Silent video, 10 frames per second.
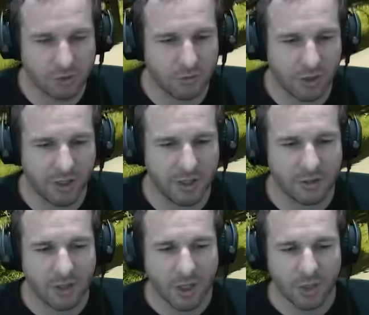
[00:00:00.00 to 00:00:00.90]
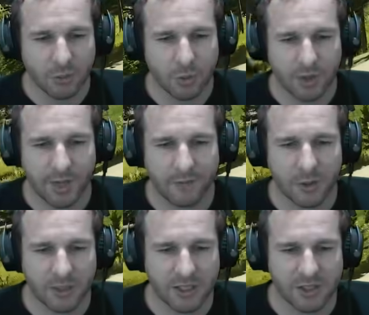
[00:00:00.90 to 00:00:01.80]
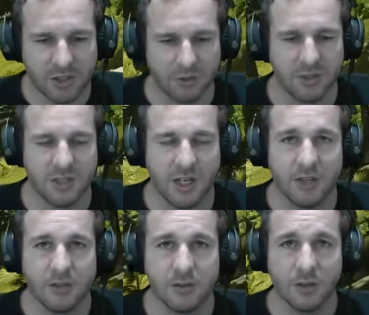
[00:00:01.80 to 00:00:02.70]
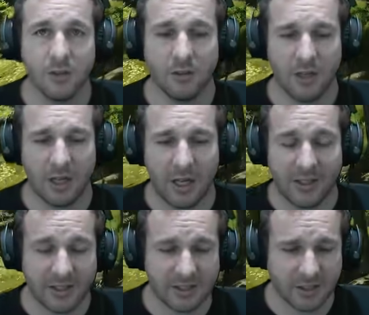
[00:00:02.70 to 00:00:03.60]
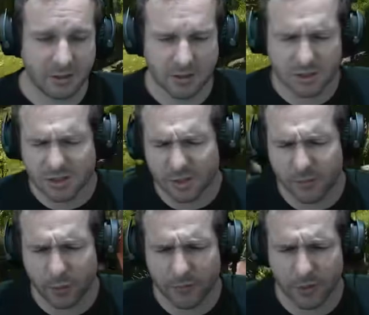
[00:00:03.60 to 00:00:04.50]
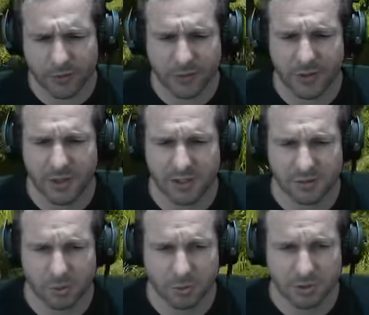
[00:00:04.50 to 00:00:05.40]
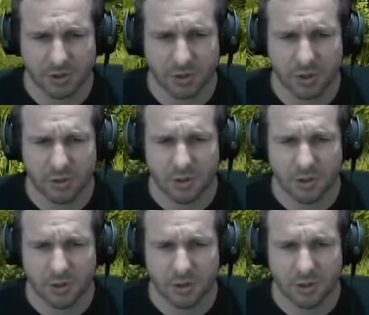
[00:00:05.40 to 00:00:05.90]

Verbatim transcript: right now, you'd put that Valde into your container. And that's it's like a 45 to 50,000 ruble site.